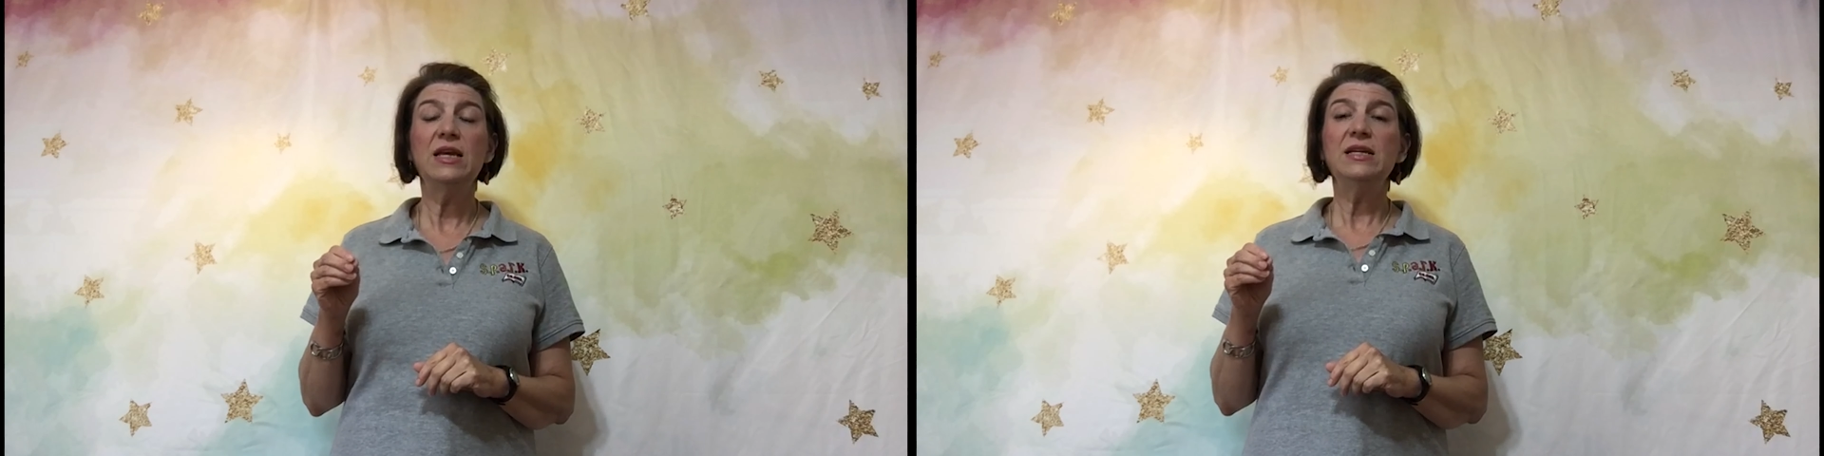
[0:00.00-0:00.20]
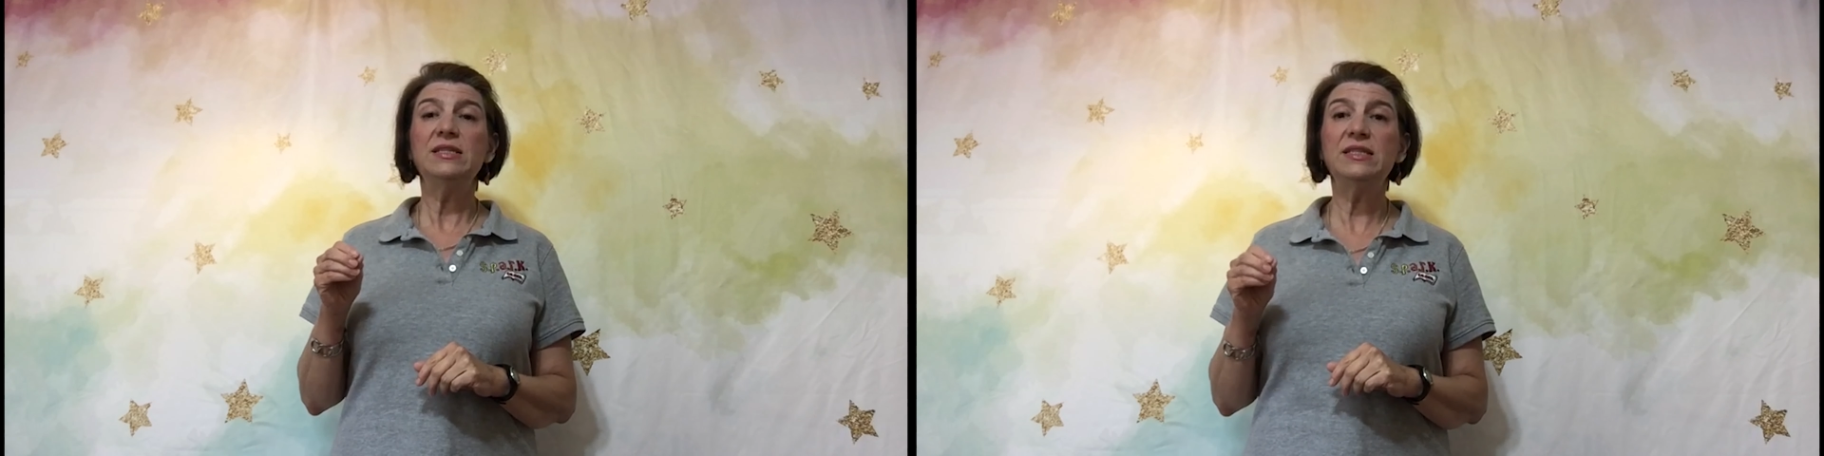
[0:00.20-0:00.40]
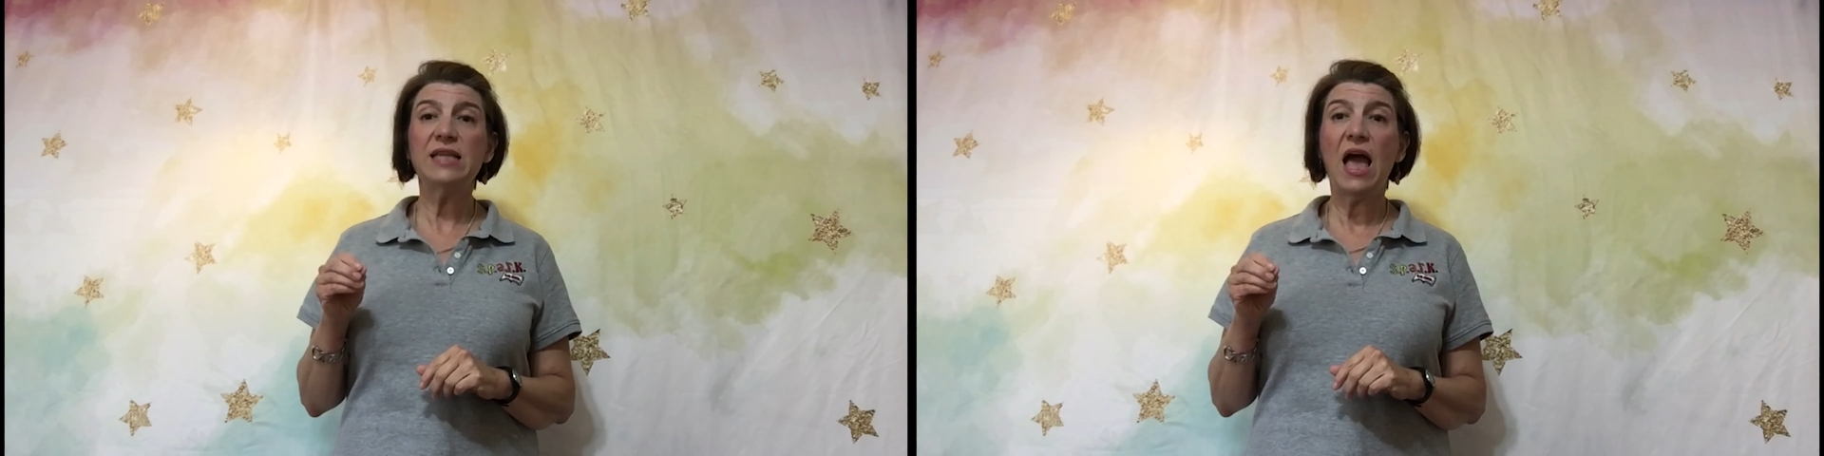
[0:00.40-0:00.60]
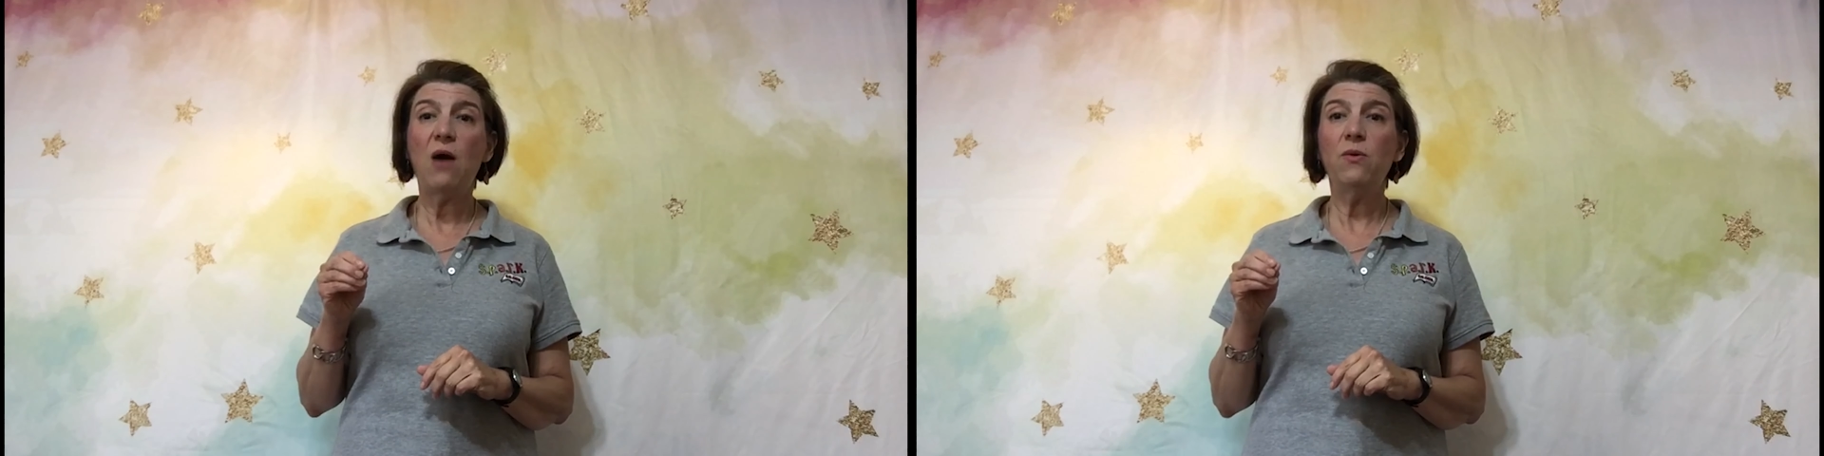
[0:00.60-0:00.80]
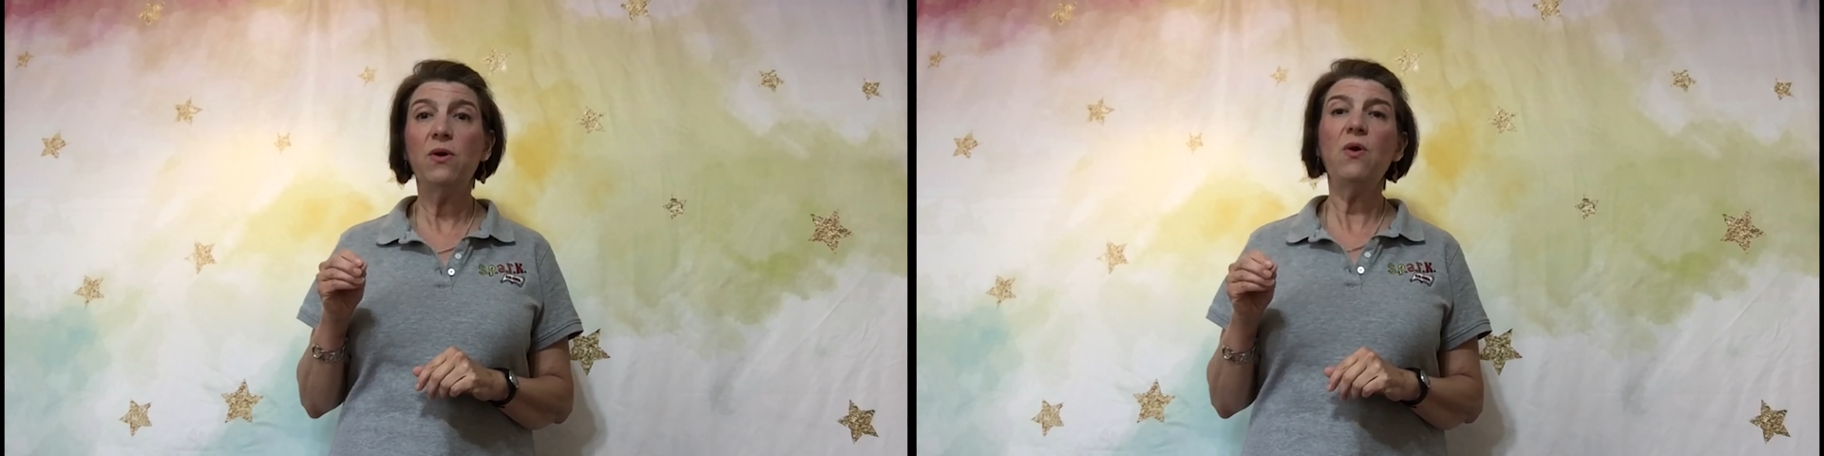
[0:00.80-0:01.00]

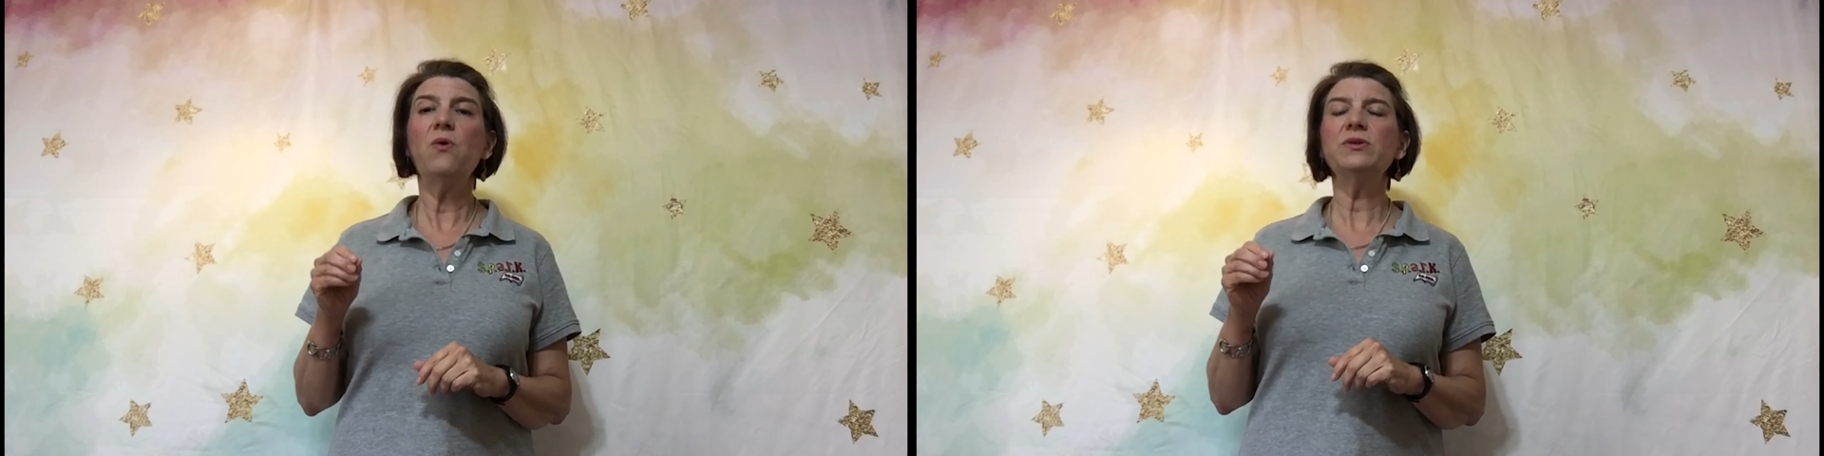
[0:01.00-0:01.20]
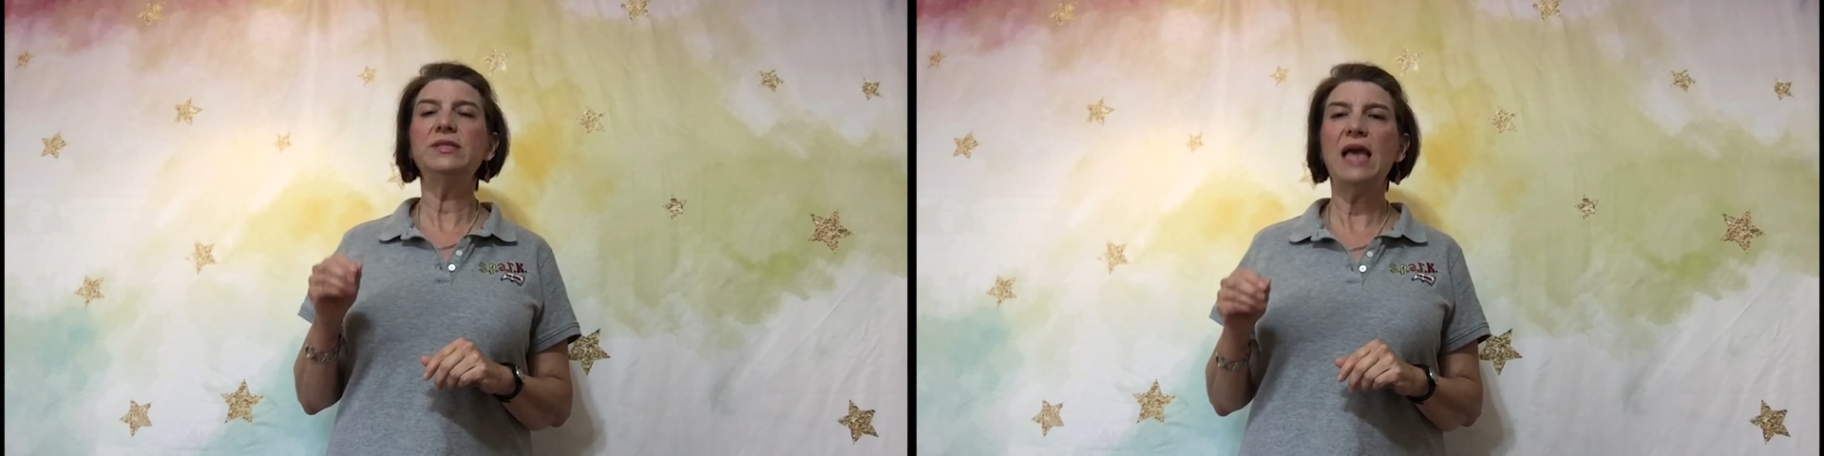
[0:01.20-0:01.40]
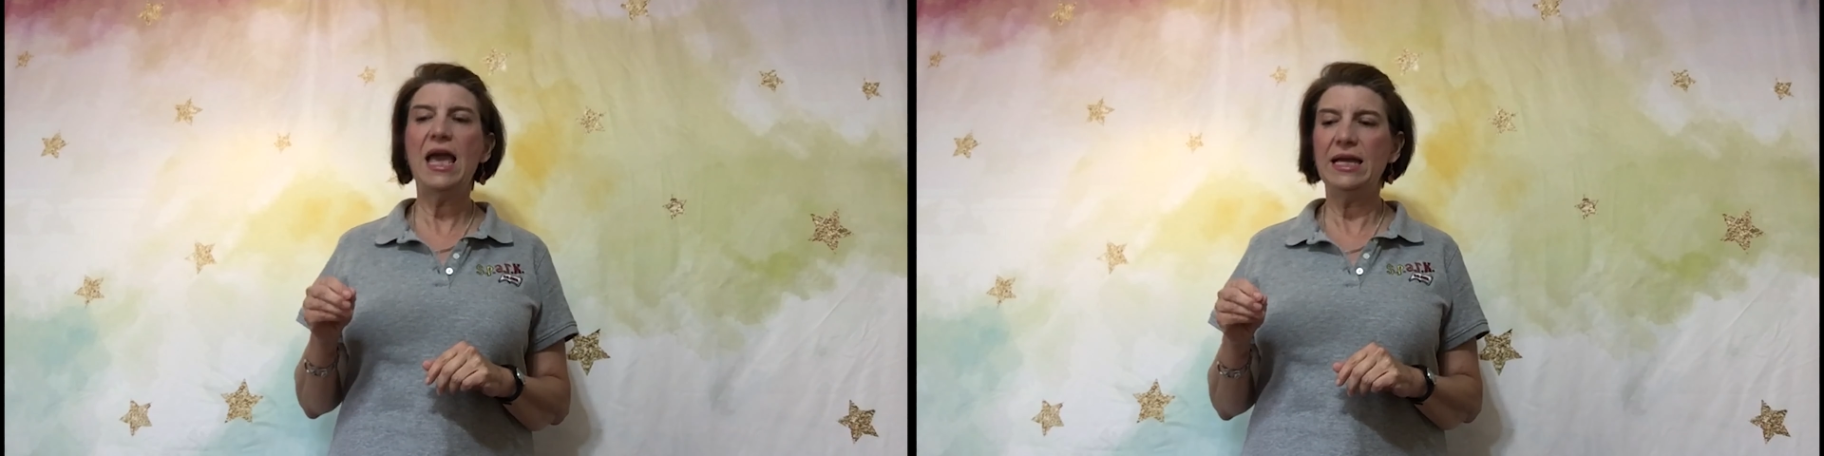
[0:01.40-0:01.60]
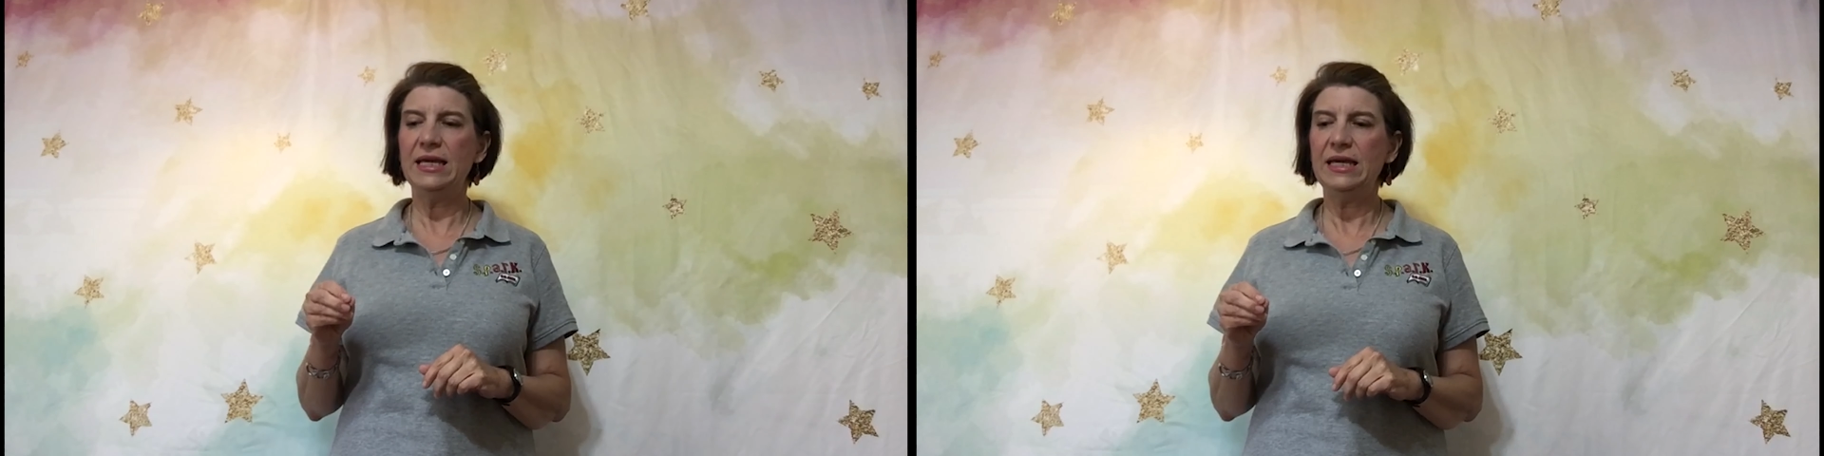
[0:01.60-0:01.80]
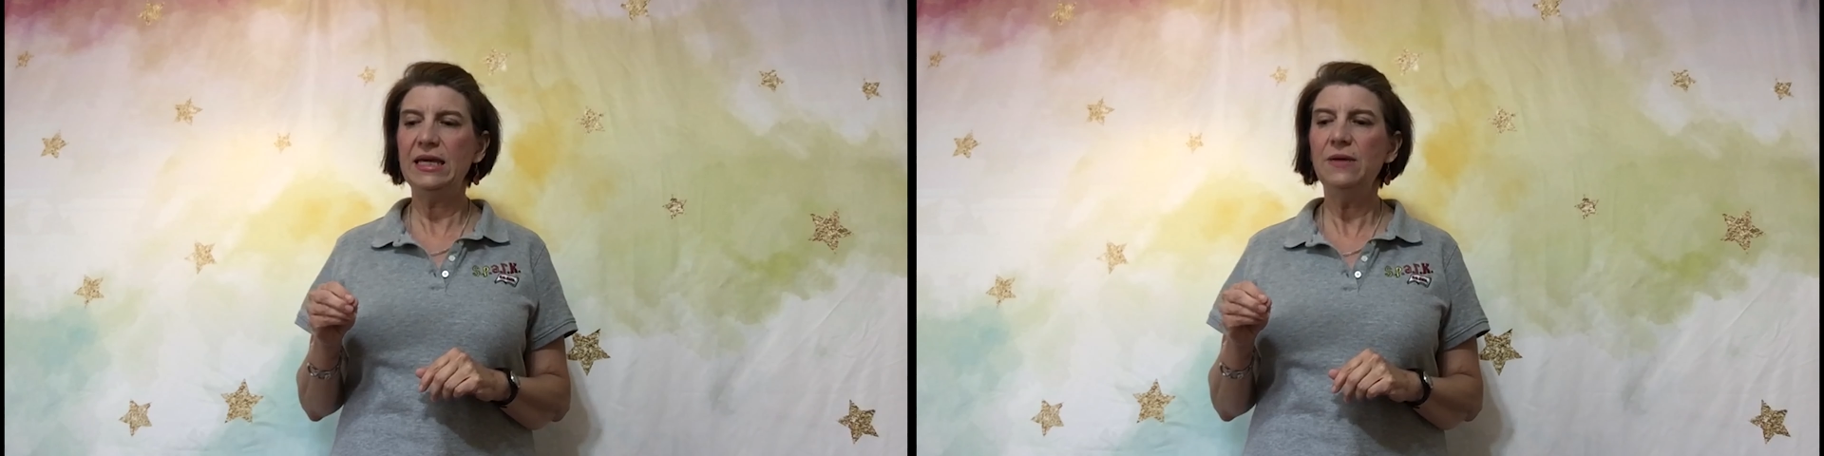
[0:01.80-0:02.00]
sour or
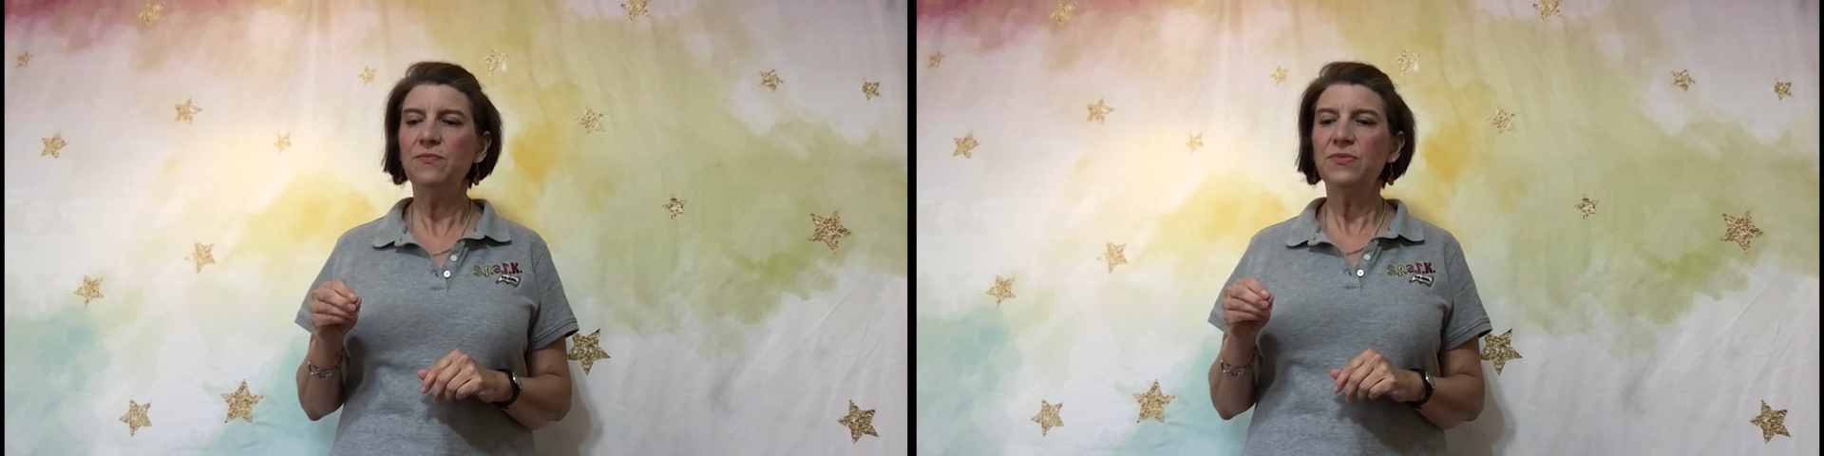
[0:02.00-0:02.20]
tangy.